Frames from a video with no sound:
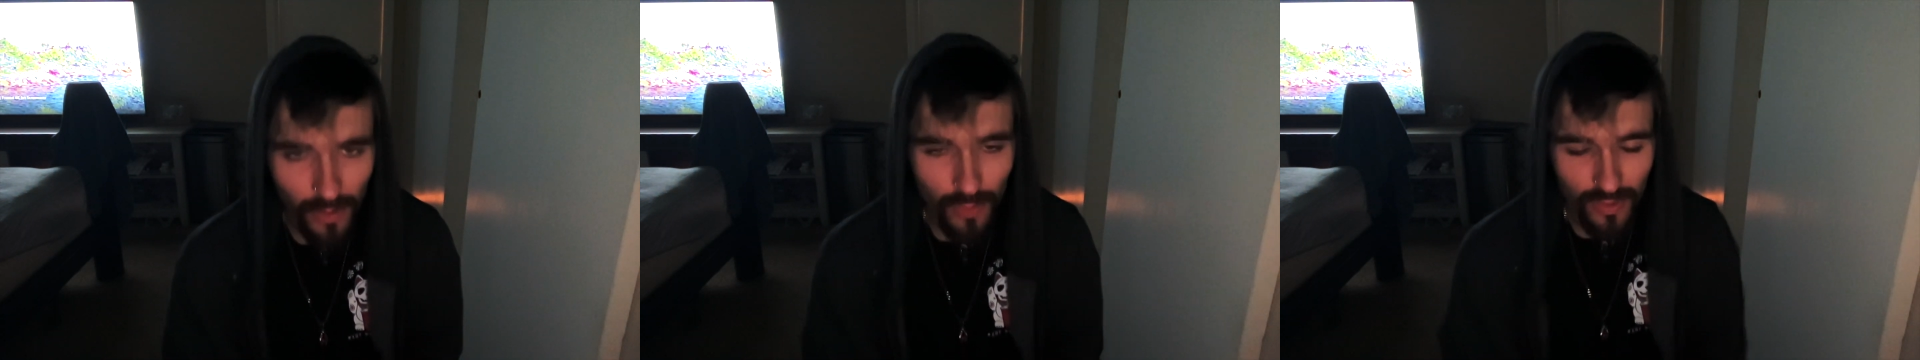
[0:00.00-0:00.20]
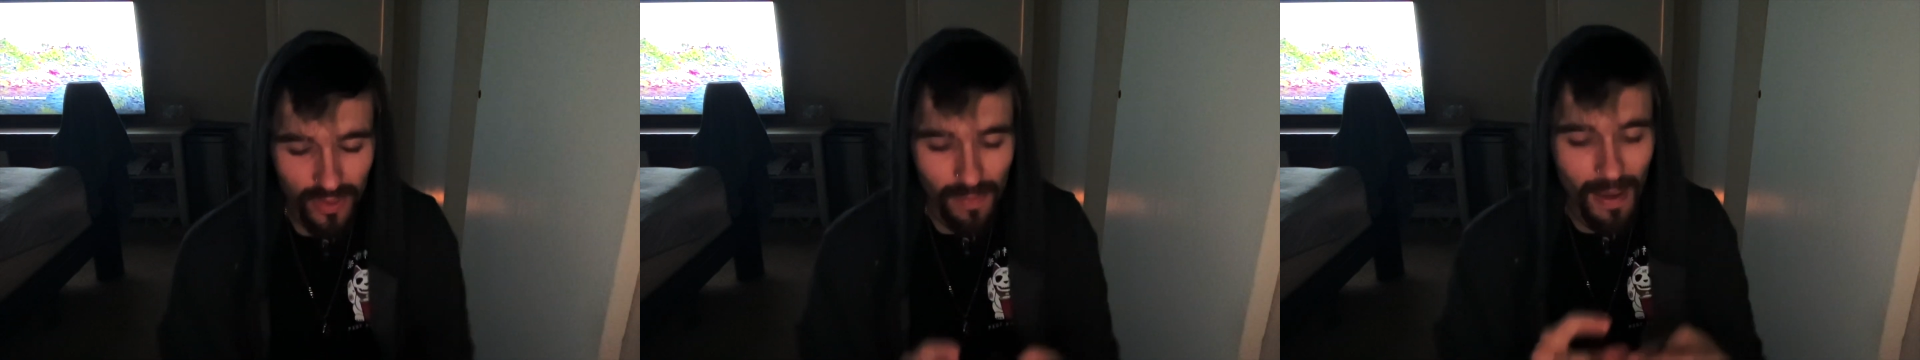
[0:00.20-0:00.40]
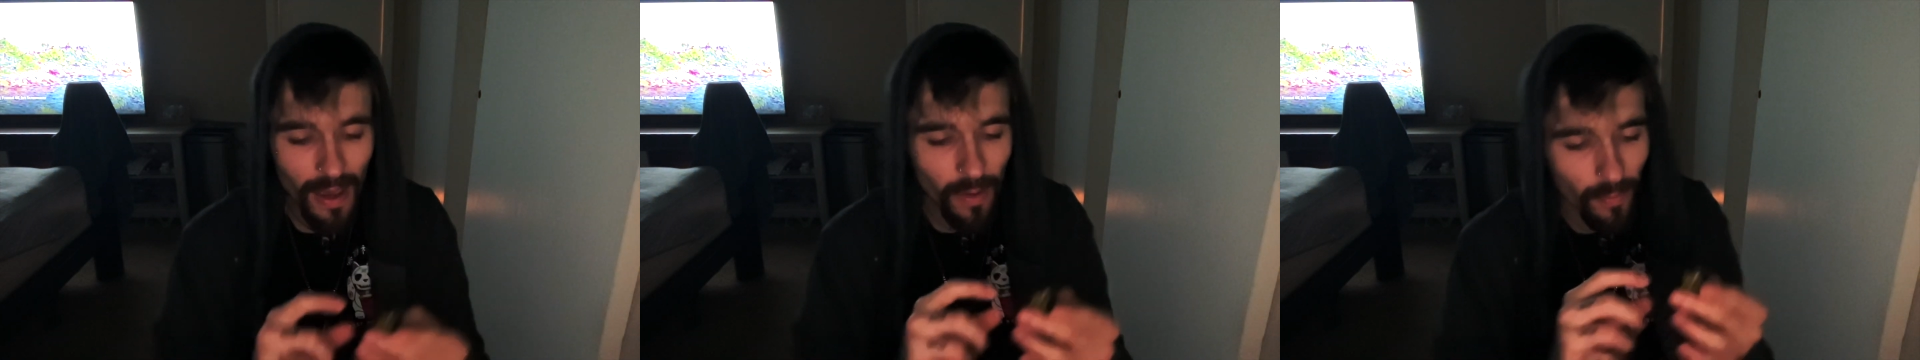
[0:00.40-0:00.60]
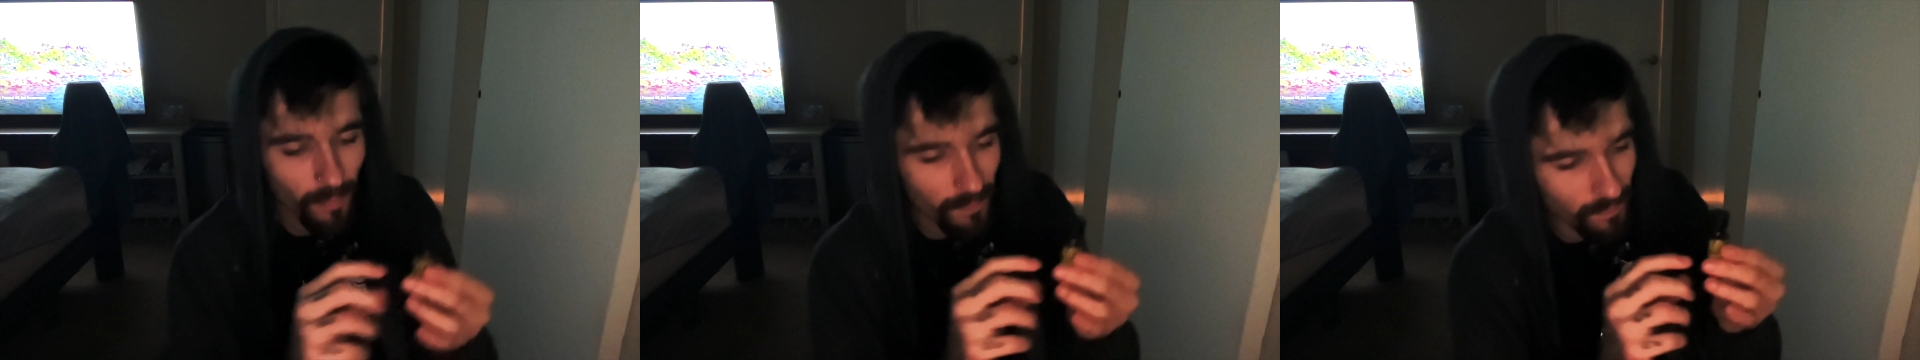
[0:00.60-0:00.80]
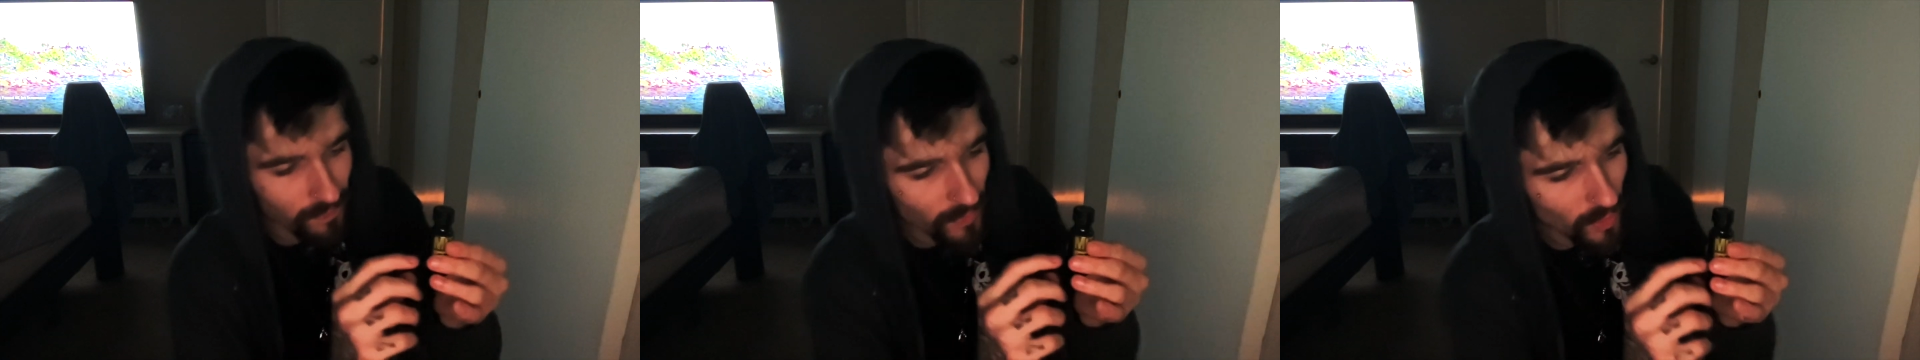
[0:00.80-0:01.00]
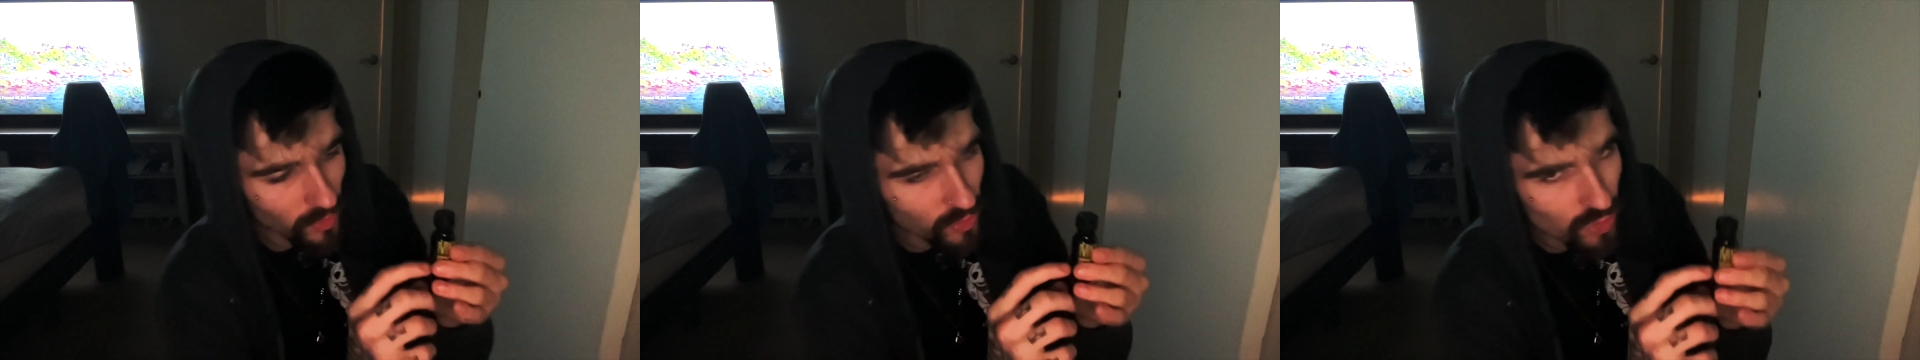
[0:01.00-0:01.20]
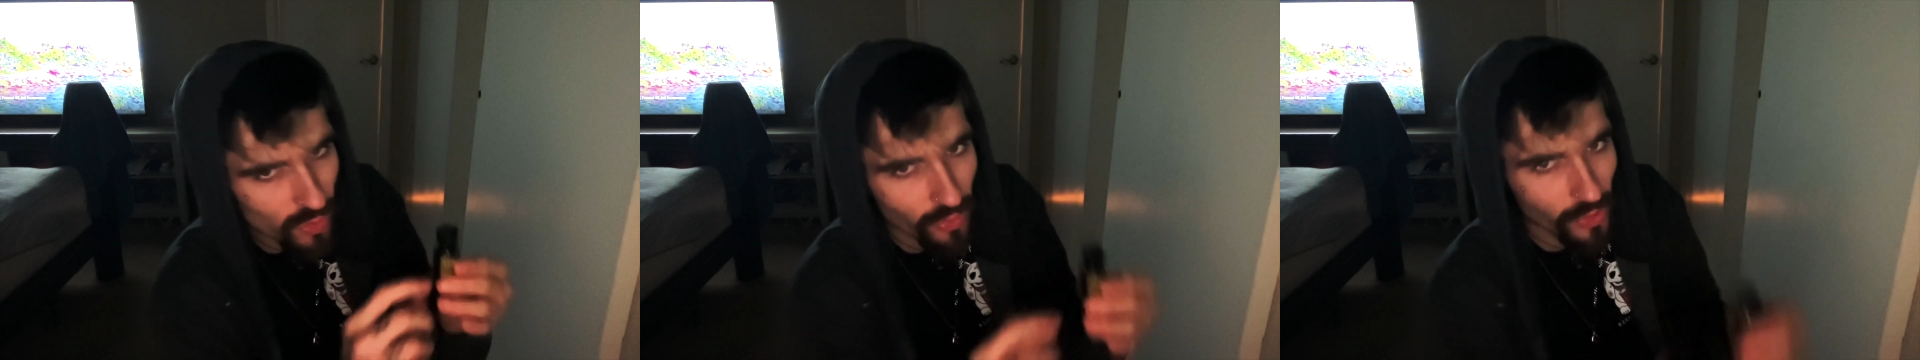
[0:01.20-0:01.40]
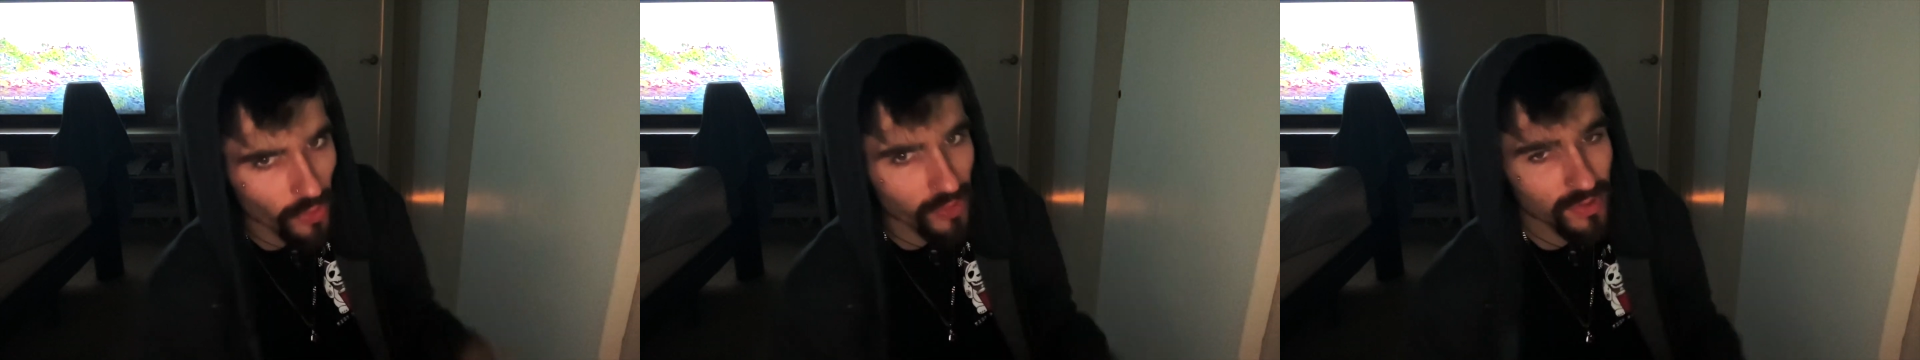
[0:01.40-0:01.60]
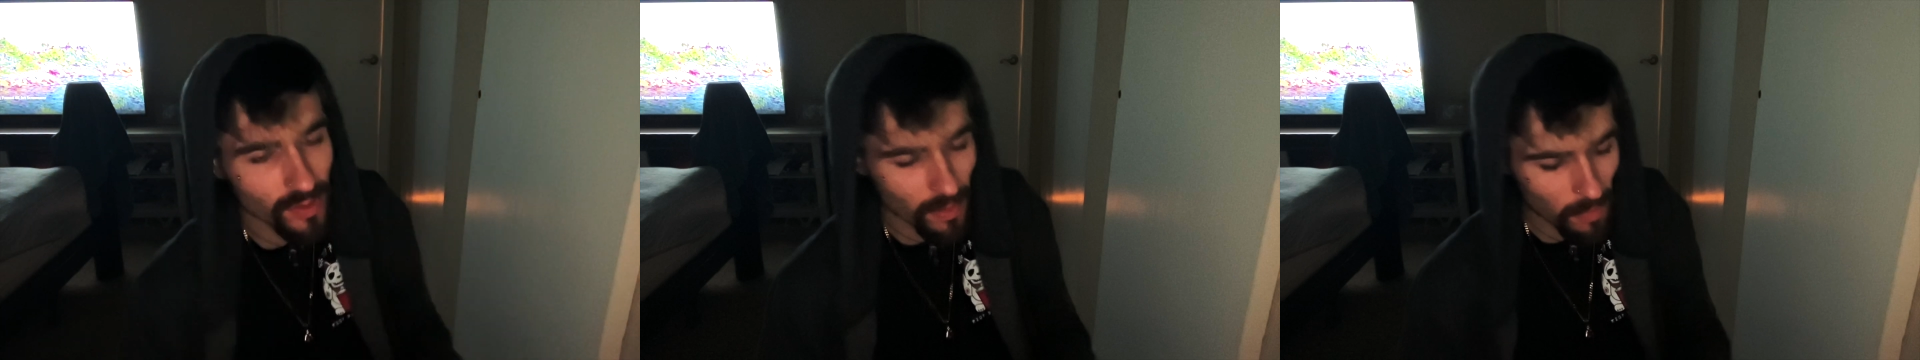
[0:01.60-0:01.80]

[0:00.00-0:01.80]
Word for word: use about two thirds of